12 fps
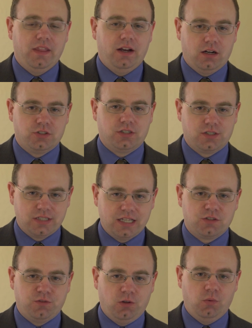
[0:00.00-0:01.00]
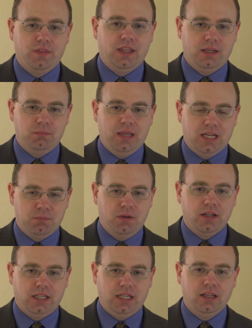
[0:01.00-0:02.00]
they are successful, when they make
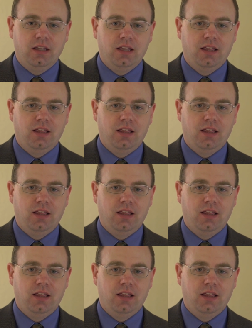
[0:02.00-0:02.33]
money,